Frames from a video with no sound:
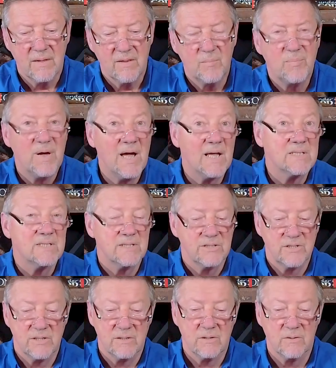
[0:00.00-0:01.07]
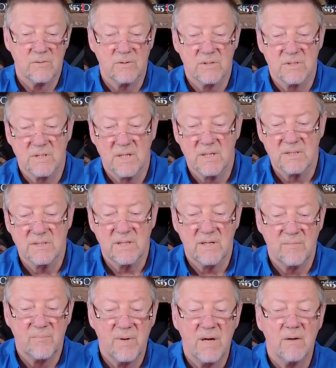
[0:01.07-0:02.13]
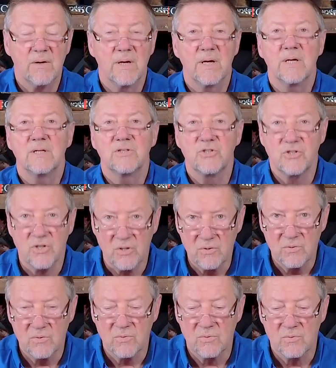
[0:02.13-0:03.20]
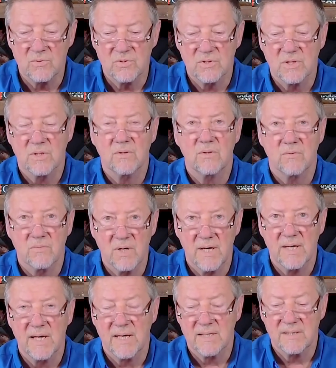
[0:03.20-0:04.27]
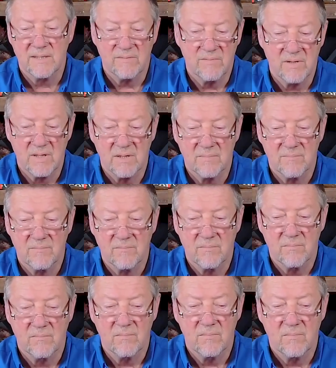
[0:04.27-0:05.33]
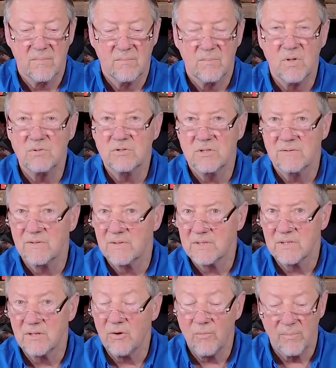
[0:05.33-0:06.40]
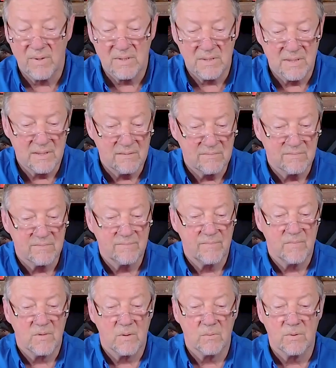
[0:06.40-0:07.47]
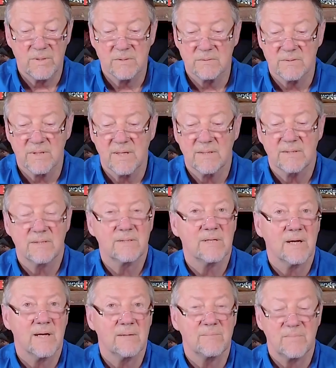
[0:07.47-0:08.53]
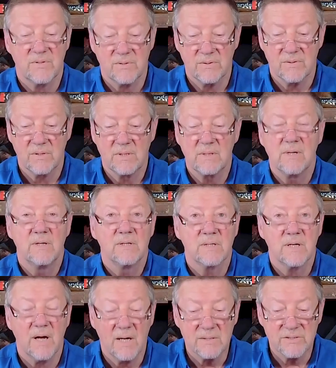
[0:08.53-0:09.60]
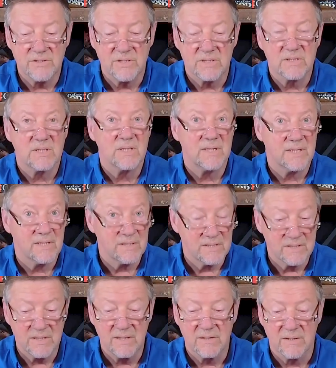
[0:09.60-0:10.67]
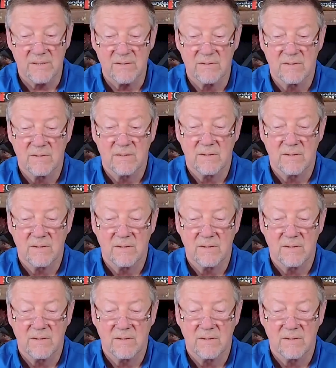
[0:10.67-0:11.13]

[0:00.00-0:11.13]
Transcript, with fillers: The passage in Luke says that Mary chose the right activity. Most of us don't believe or don't take the time to consciously consider